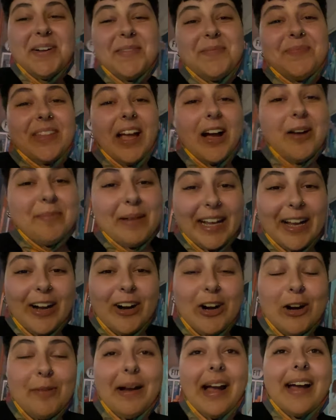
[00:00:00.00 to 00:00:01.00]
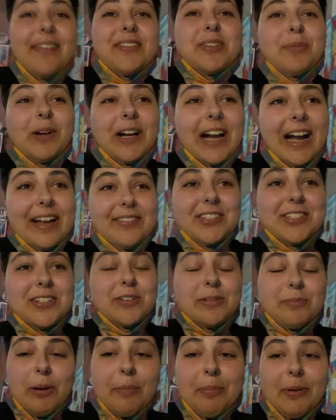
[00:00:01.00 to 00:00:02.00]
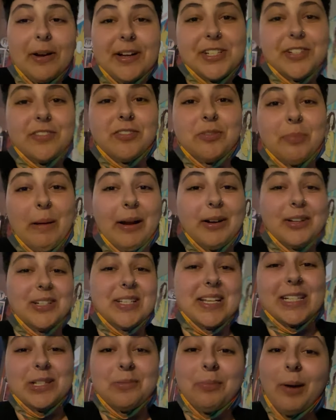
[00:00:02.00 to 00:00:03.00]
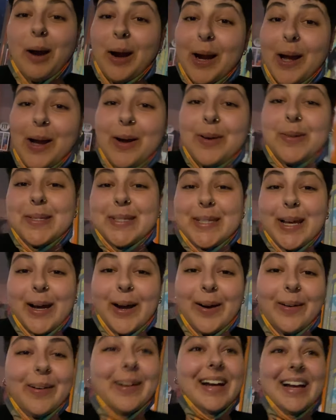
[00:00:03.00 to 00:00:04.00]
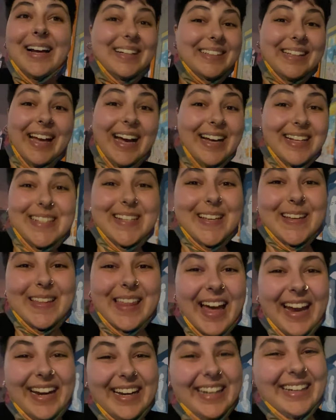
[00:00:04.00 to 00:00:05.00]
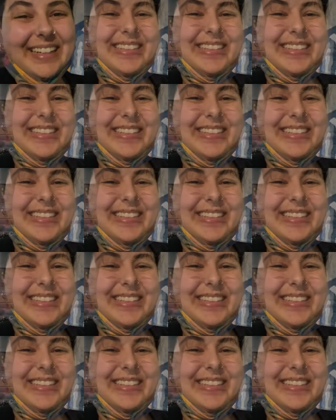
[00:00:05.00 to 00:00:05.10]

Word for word: Now I'm heading home. I have some work I have to do in preparation for my critique tomorrow. So yeah, I'll see you then.